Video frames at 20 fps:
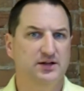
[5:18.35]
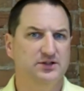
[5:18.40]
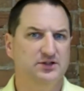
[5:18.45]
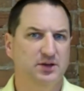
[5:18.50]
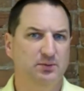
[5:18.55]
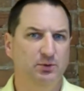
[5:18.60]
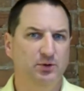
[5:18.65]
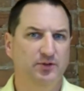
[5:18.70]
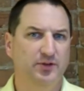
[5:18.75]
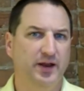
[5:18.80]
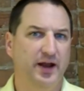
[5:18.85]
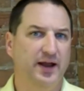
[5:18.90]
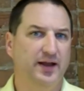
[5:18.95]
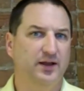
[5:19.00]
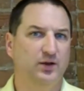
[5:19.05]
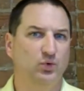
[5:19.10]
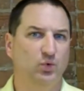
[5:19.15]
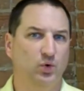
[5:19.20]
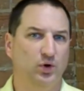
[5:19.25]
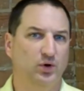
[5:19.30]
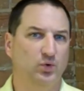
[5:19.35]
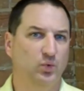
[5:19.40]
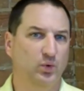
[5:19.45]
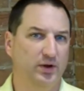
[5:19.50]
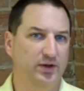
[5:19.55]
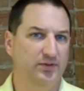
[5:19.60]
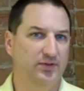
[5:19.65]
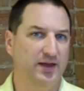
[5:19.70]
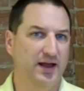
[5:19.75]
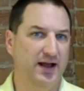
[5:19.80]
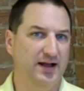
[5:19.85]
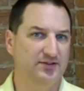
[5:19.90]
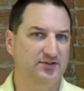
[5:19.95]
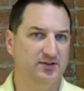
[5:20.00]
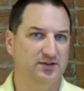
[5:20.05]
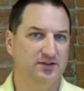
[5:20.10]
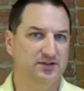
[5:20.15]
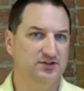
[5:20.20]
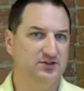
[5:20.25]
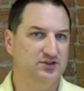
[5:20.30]
Someone that I can work with as
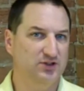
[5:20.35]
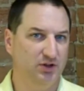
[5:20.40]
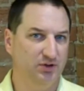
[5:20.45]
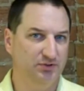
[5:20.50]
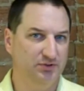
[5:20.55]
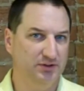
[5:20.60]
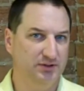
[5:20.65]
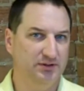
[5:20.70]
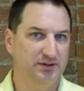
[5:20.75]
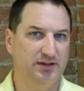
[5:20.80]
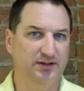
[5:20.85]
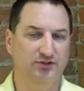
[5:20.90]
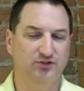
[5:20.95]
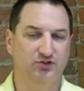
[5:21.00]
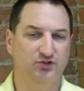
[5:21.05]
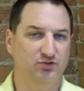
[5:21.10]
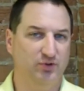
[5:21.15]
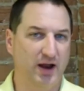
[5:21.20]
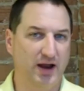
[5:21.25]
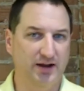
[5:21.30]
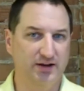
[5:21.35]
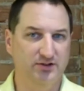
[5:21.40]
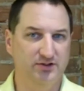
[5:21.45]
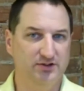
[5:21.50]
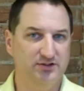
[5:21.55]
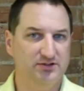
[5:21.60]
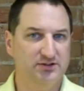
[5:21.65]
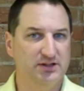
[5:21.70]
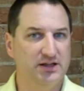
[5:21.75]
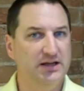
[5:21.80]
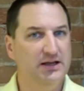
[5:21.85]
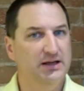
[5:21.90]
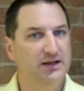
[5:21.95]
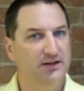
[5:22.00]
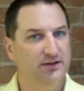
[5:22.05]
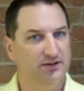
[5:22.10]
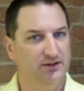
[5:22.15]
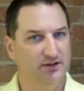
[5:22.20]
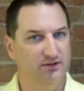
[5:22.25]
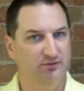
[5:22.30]
a consultant and strategist
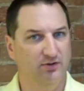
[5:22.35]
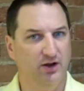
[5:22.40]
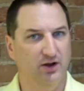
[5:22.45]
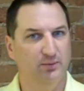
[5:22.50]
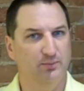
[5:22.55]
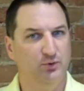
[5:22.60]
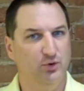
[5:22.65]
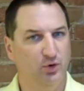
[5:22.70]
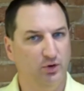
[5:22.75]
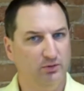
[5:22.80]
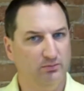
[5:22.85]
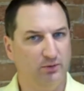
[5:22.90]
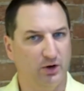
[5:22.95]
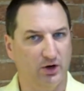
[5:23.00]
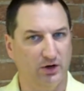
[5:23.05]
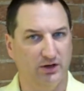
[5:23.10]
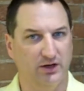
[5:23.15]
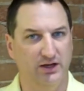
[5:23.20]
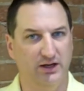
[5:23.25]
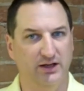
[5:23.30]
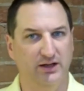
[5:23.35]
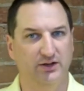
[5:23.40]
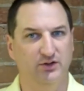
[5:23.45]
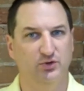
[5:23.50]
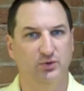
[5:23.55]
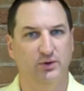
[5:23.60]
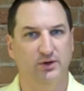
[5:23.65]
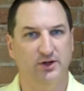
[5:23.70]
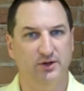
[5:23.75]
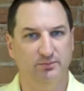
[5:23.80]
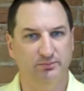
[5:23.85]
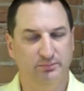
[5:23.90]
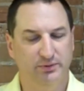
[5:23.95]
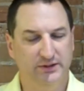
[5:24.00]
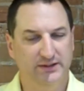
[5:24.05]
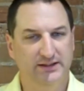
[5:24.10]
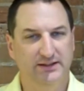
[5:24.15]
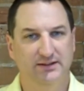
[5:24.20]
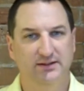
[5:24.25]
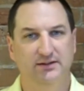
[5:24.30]
to develop your marketing into a
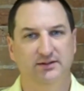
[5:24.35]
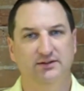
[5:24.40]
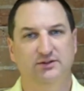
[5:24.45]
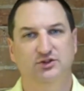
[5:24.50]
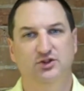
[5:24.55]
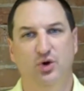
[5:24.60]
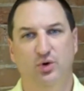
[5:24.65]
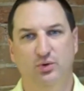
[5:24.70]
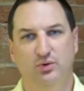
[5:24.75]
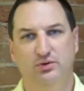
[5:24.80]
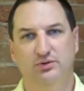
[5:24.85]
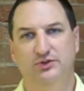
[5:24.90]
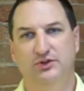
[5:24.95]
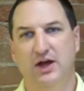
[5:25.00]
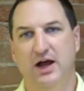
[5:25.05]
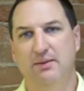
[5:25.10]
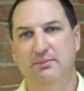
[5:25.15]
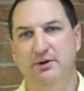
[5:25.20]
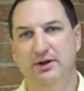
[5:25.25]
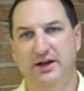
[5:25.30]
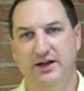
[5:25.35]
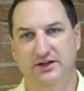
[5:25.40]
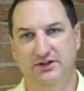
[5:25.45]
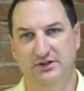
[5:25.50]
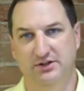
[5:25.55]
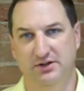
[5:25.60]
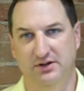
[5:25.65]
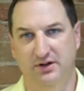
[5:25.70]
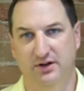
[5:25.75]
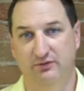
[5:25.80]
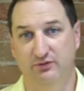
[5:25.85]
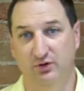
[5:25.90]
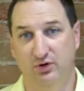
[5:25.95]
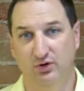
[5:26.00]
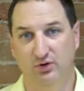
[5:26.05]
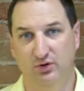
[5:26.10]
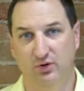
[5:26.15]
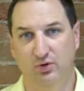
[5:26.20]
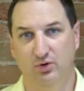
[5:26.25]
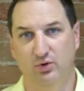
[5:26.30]
complete, total domination of
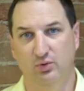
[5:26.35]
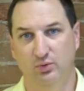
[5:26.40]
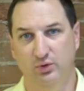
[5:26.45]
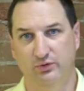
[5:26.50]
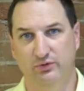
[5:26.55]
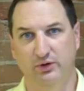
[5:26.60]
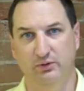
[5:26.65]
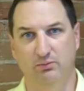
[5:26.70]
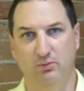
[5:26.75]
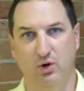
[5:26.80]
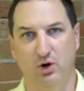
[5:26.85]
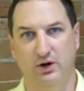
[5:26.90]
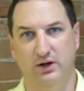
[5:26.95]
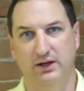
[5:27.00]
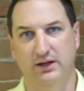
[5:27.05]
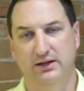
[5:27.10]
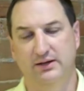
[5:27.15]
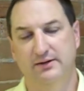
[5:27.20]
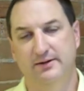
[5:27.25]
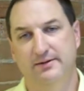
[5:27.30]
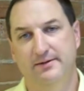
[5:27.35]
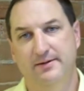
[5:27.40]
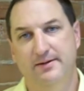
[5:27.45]
your local roofing market.